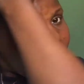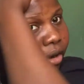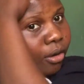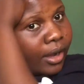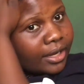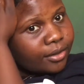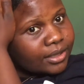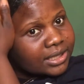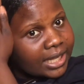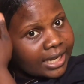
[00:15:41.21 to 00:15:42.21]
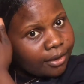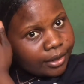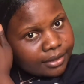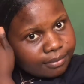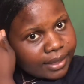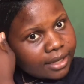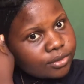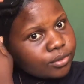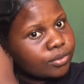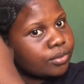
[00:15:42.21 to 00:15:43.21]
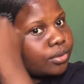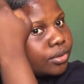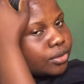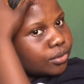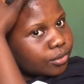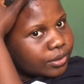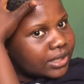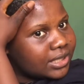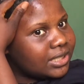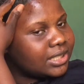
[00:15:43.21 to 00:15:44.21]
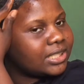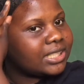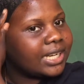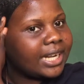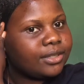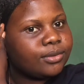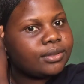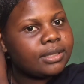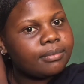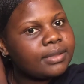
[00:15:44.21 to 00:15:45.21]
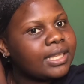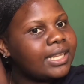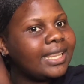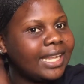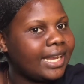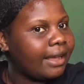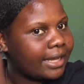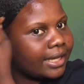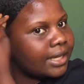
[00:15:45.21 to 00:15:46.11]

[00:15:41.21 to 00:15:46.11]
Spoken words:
All I know is that I went back to school with the stitches and I took them. They like,